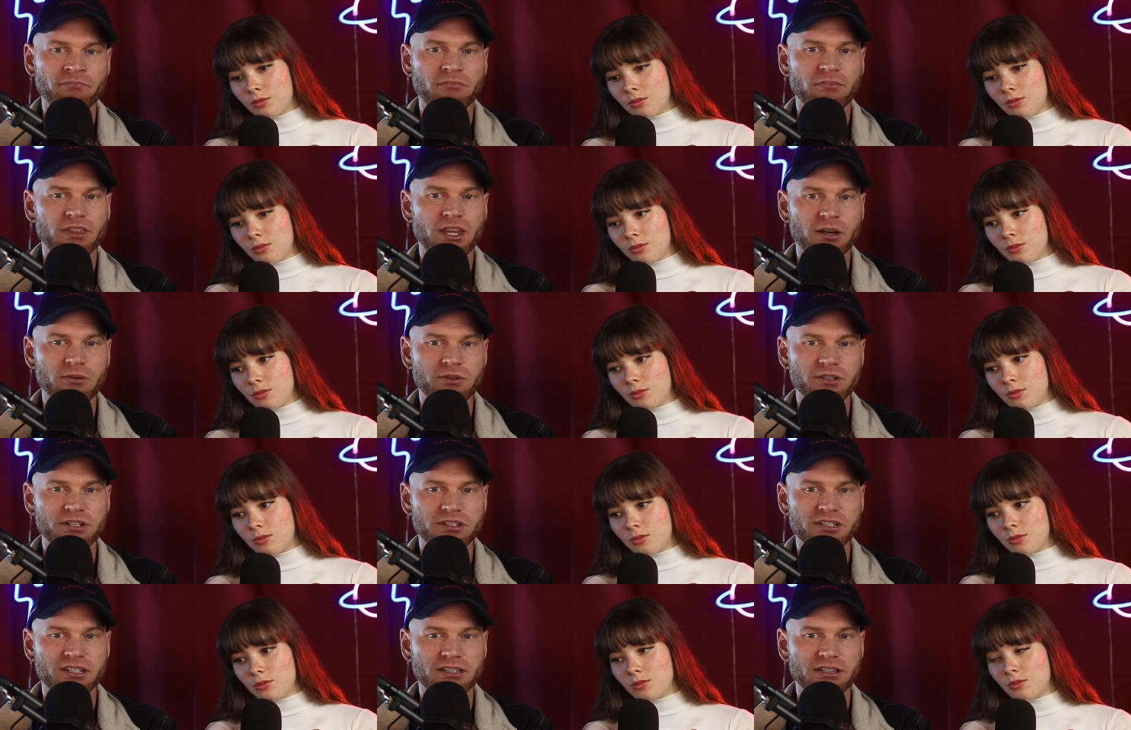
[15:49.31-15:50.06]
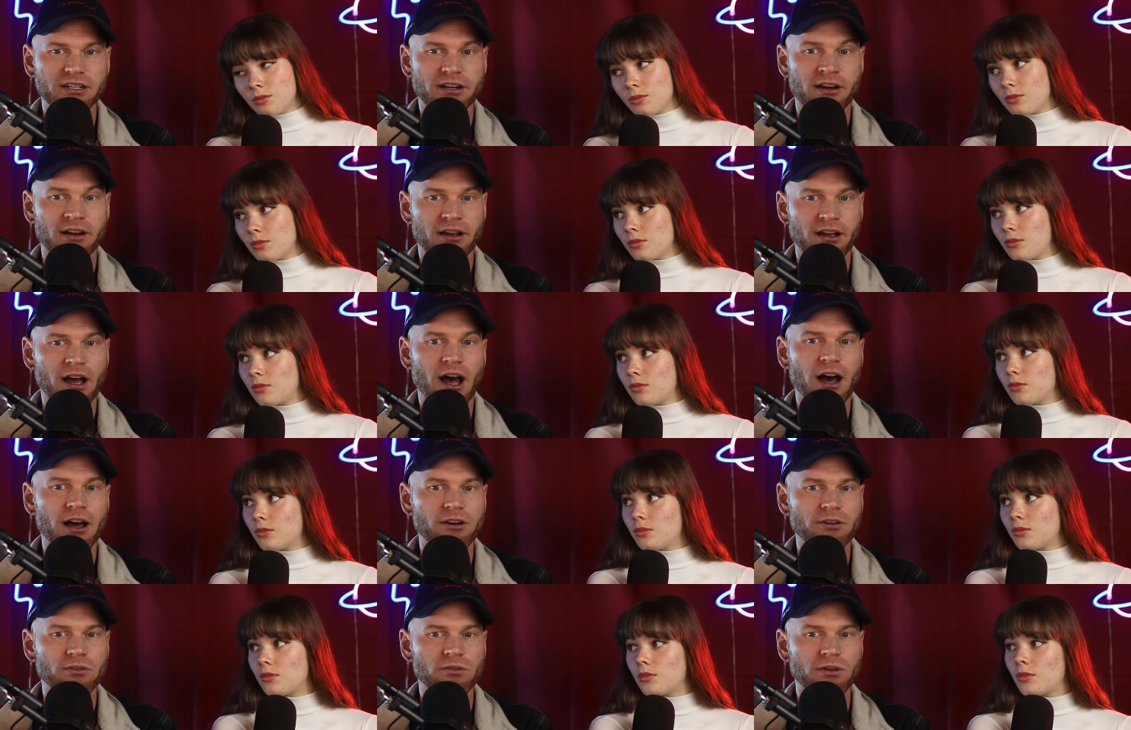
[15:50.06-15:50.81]
Speaker 1: They would just sit there and
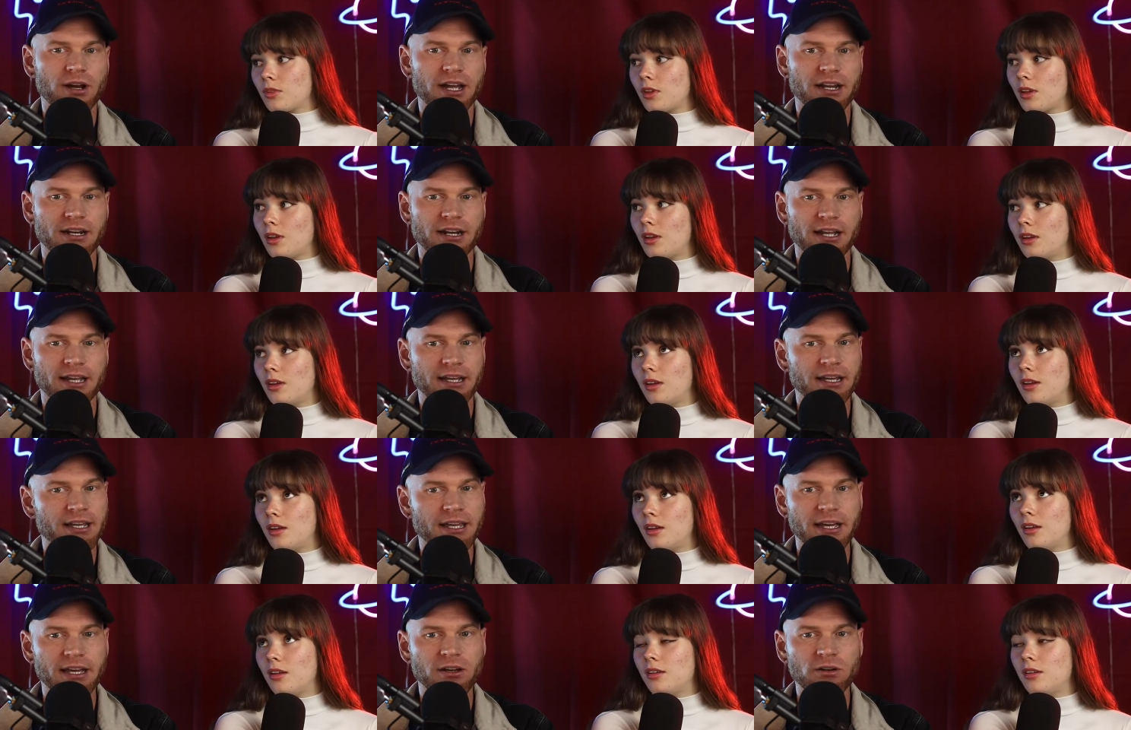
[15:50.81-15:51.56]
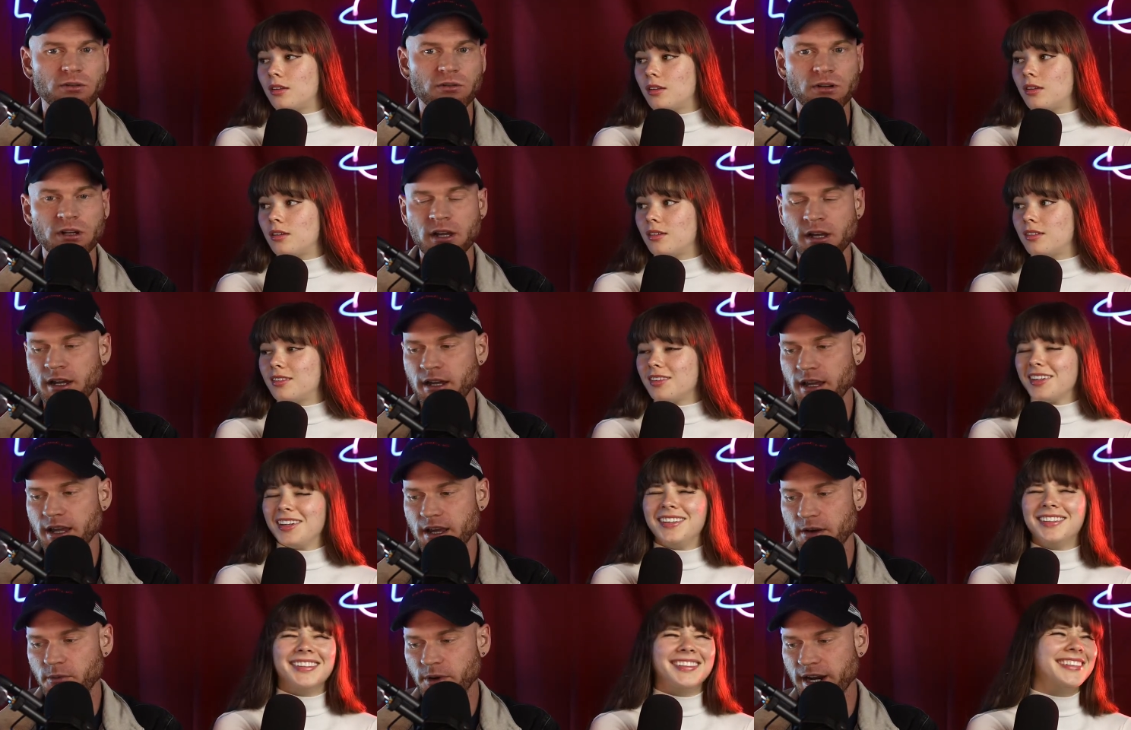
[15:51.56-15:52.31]
cuddle and like giggle.
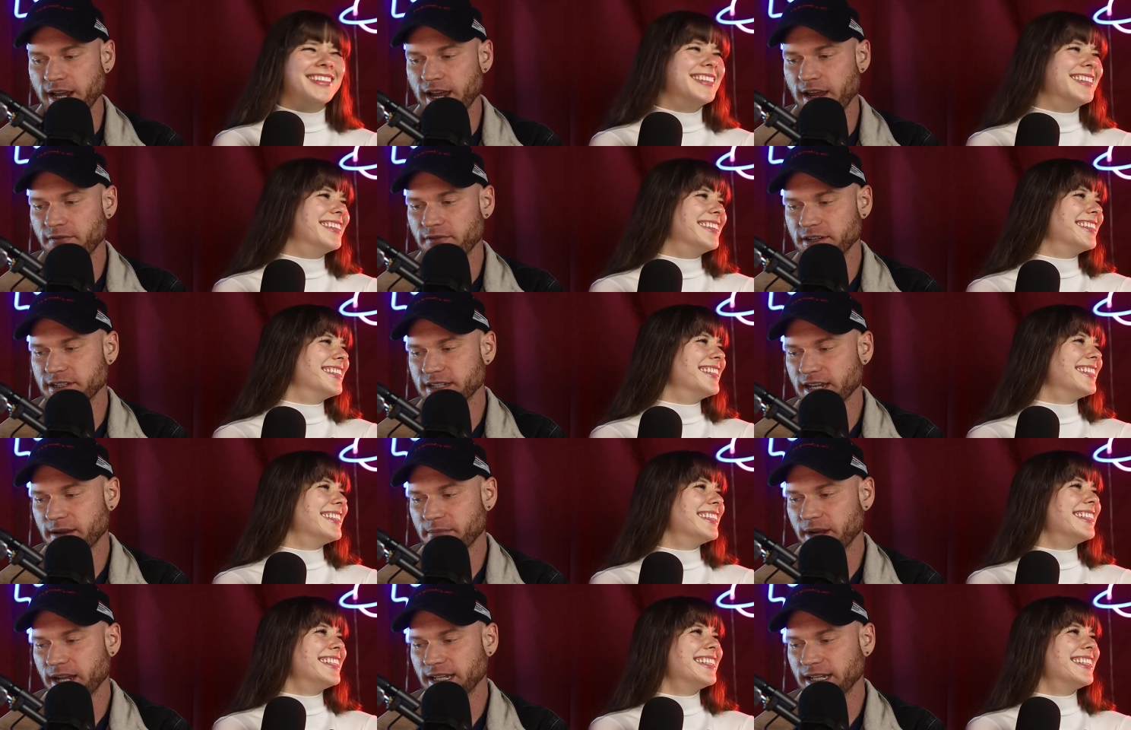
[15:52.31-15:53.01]
When I, every time I